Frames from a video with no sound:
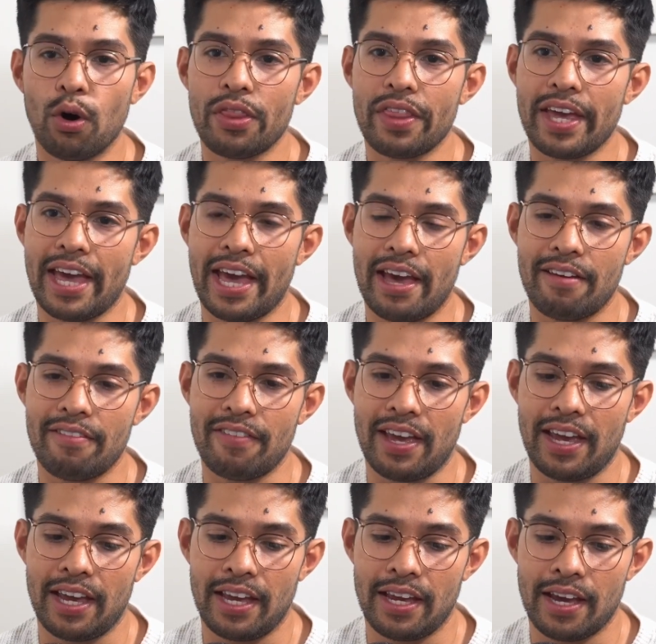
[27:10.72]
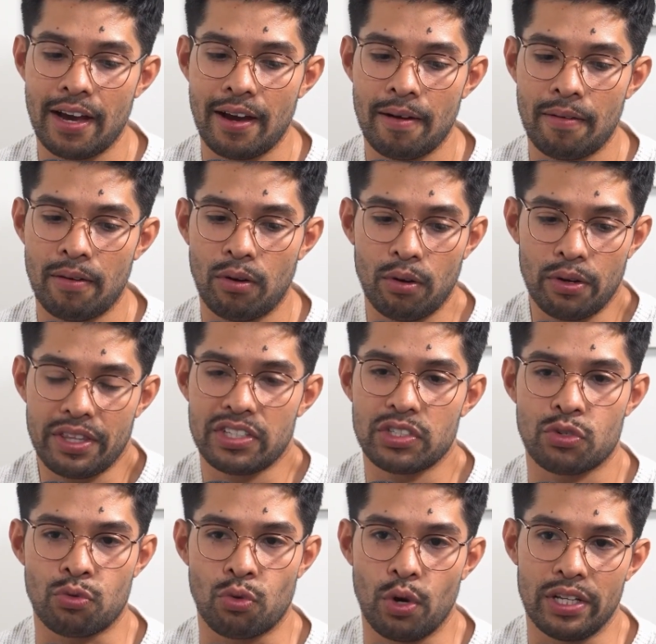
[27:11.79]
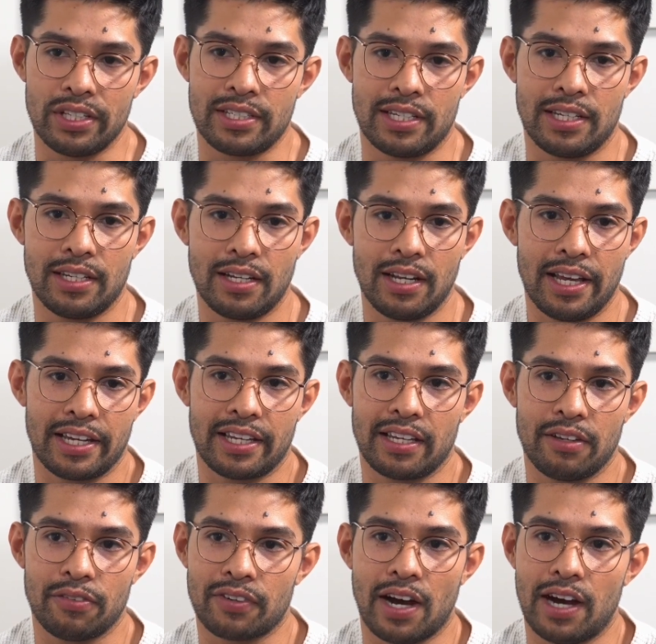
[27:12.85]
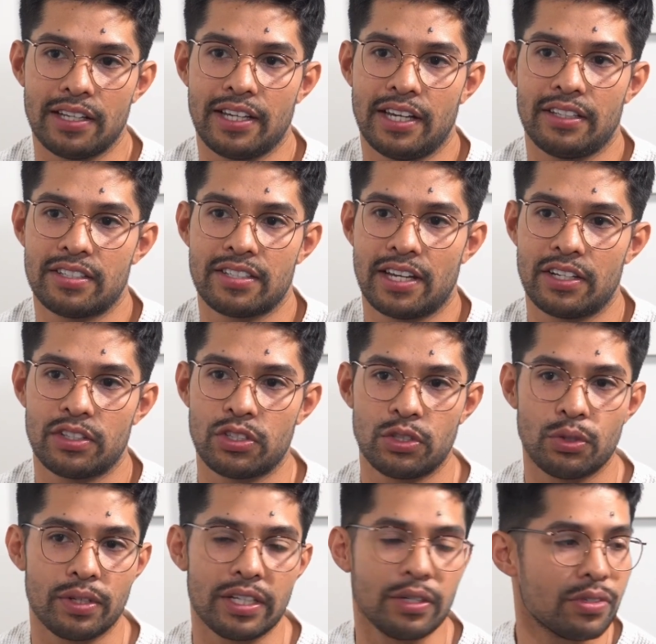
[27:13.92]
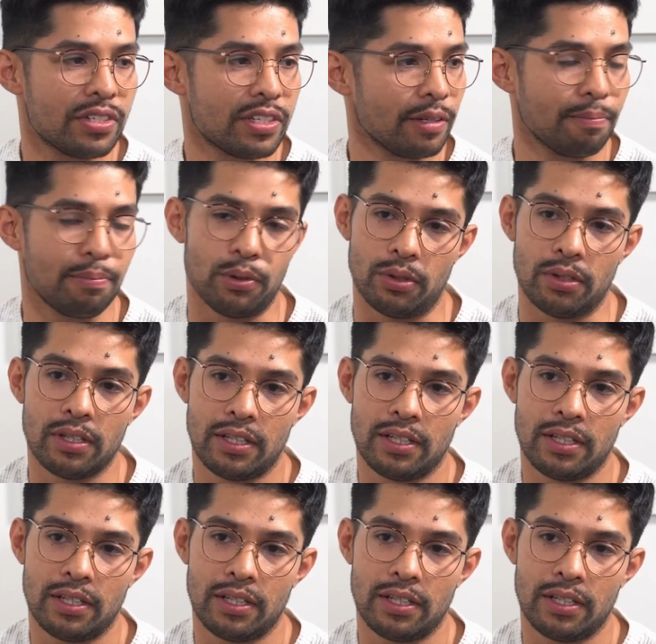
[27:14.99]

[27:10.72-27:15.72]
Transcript: or they have or they're just royalty. Like if Kanye decided to do it, he would still pull.